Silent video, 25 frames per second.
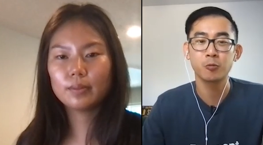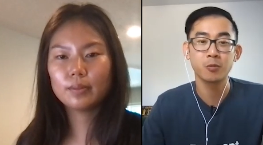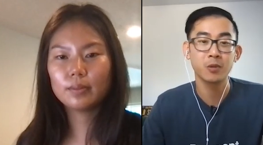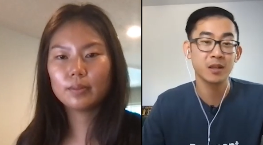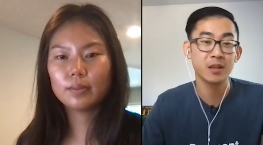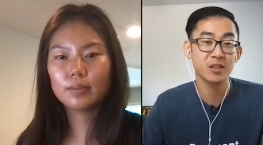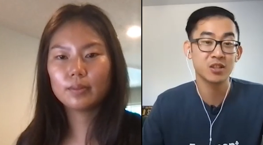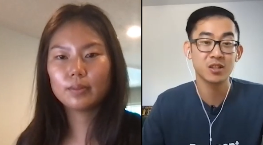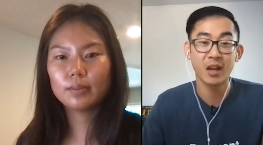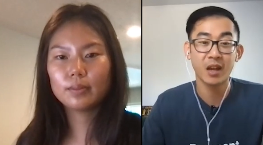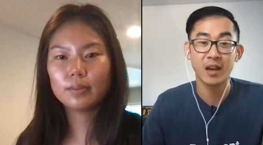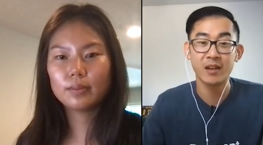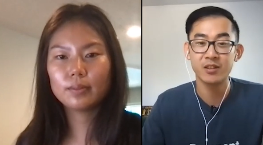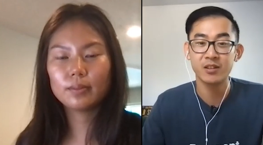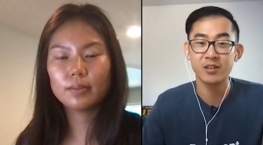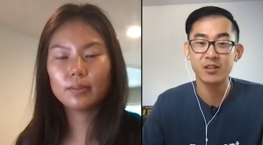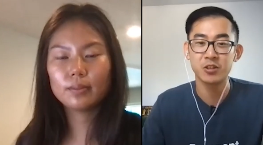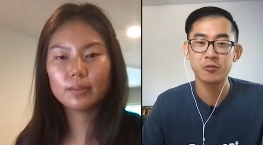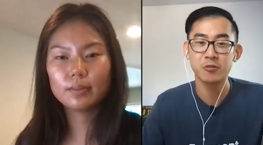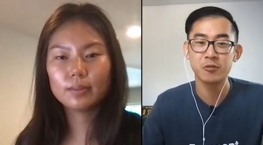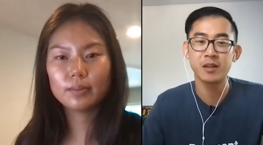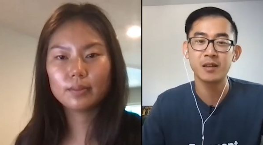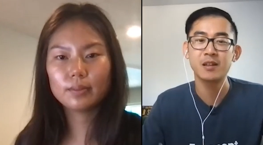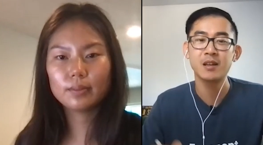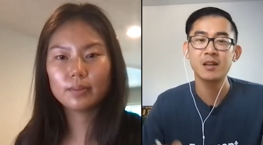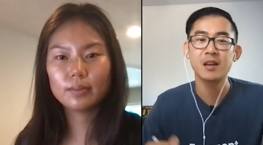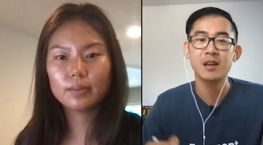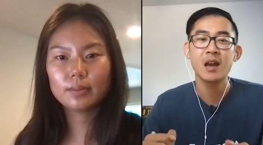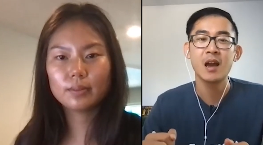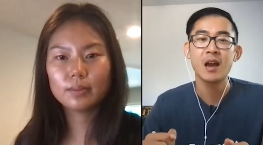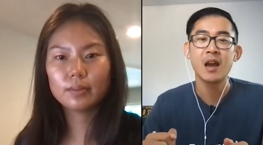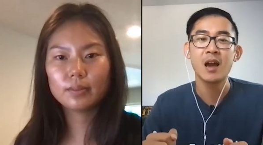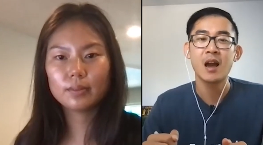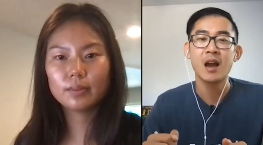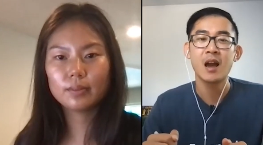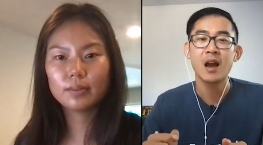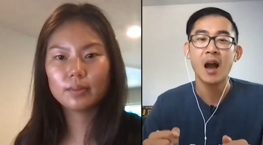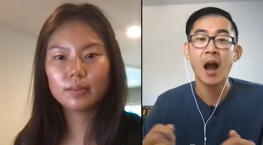Speaker 1: let's dive into it.
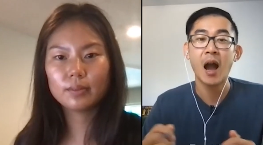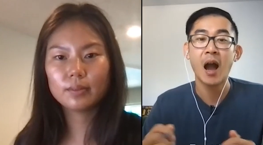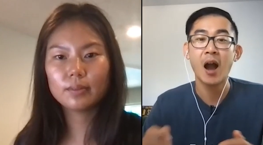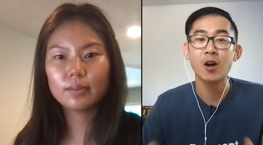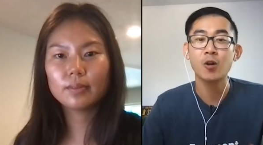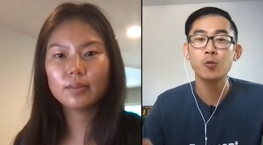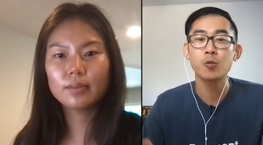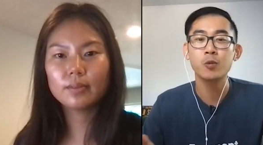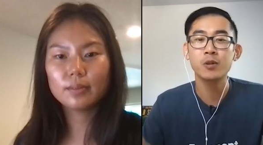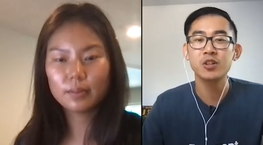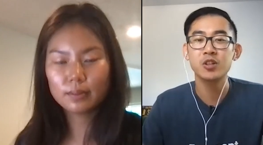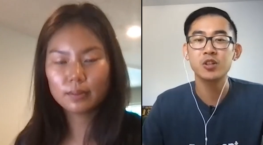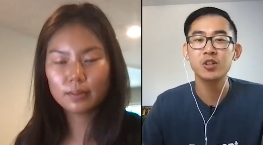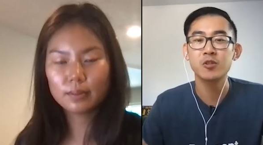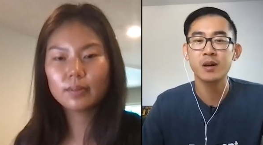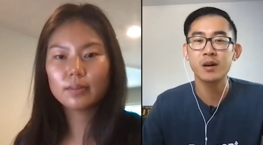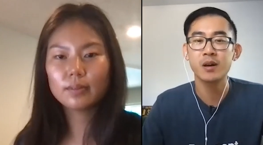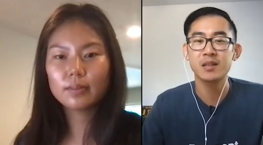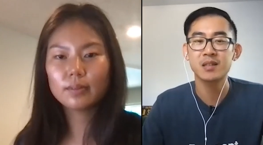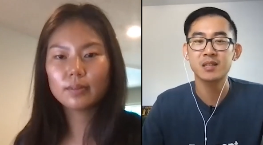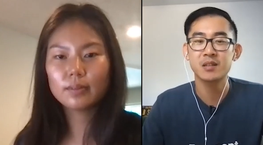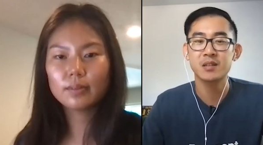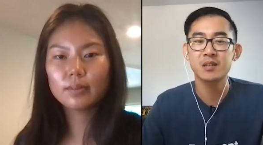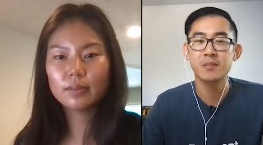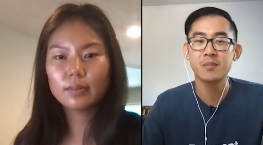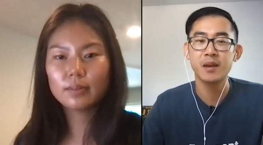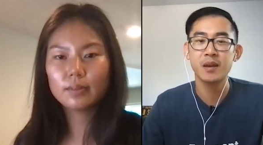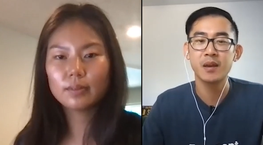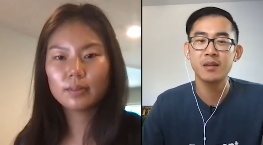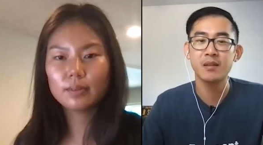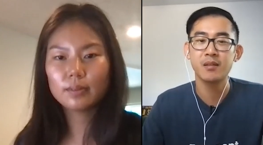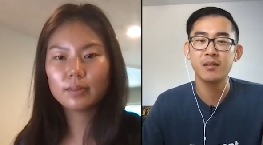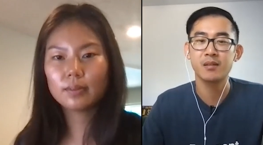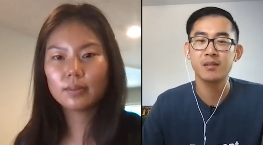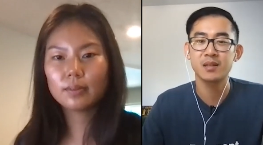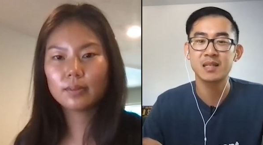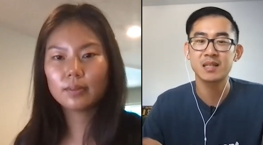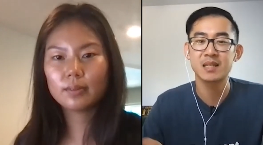How would you estimate
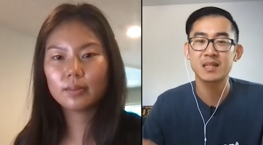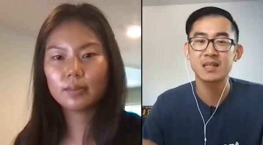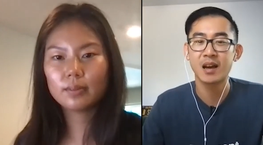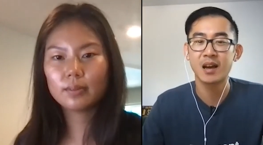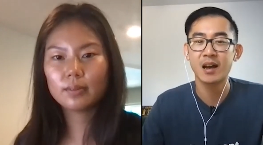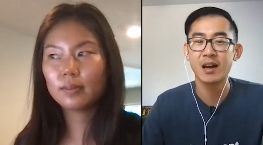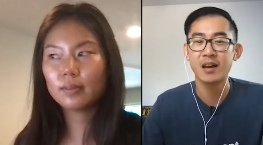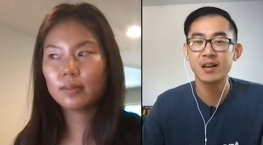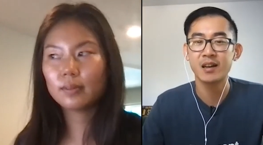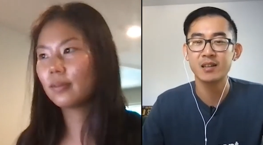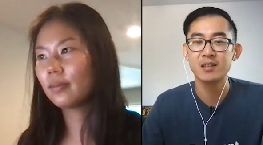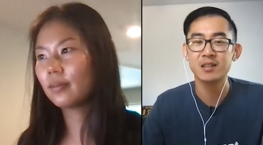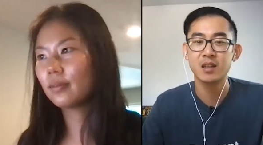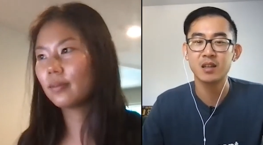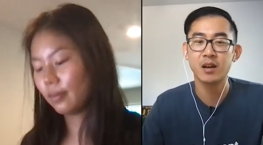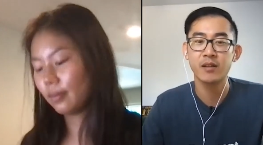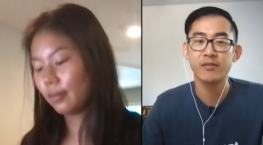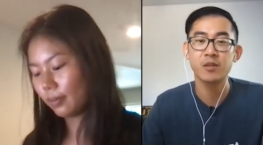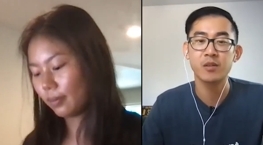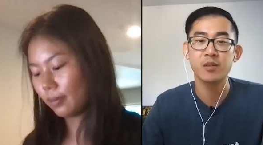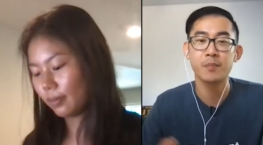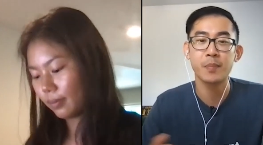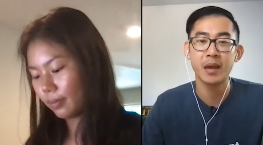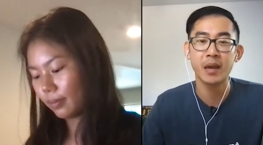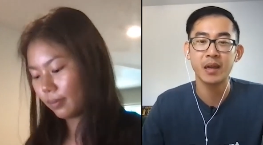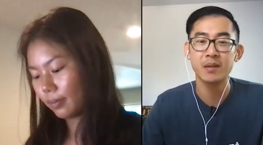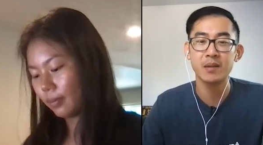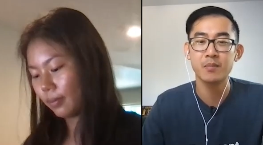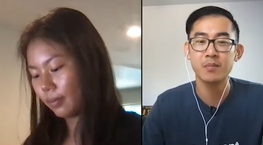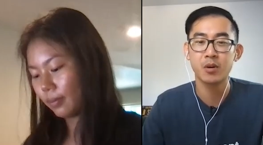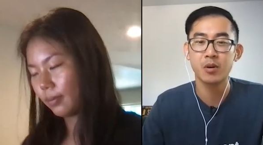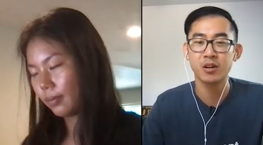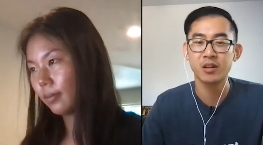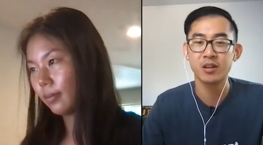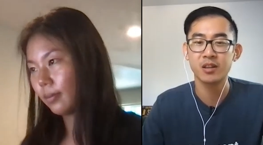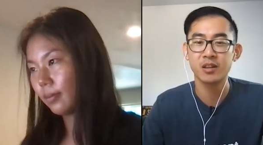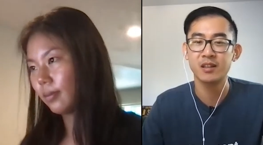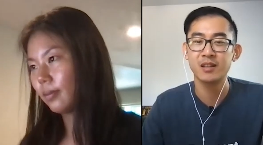the size of the paint
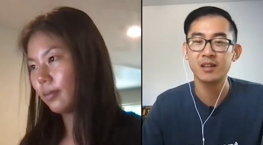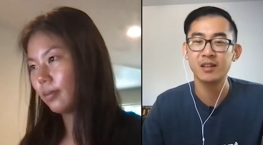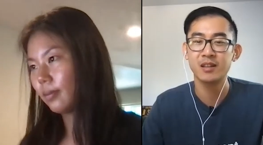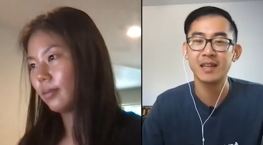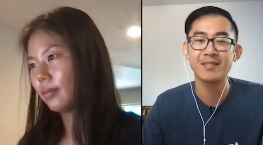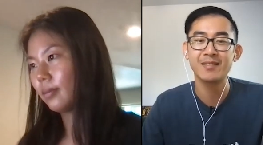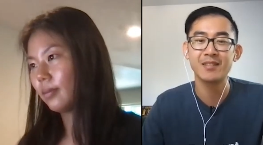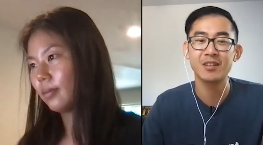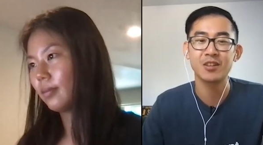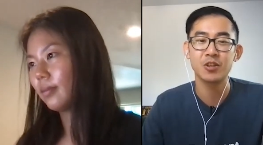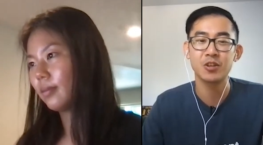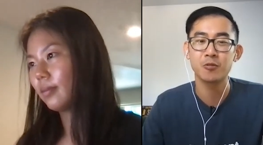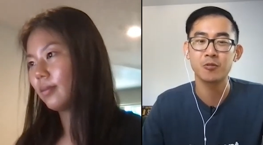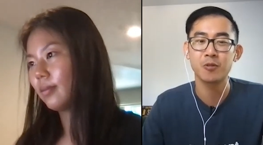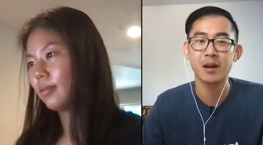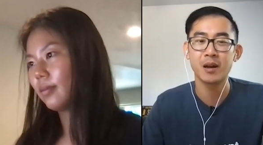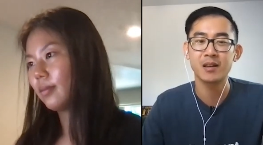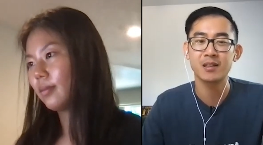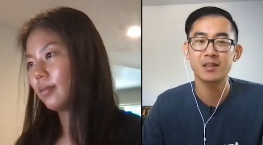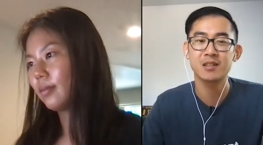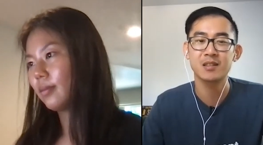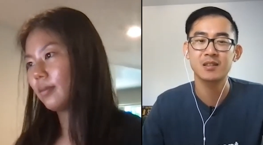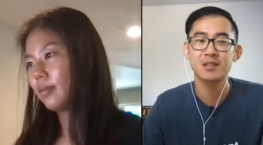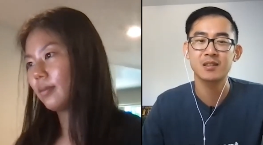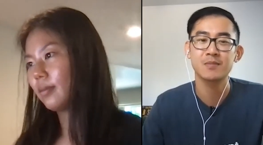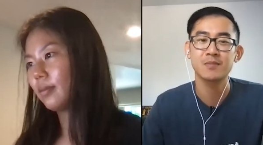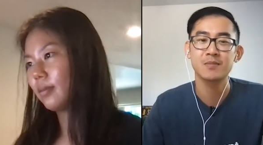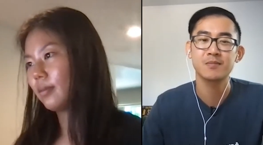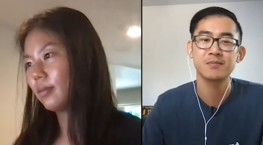market in the US?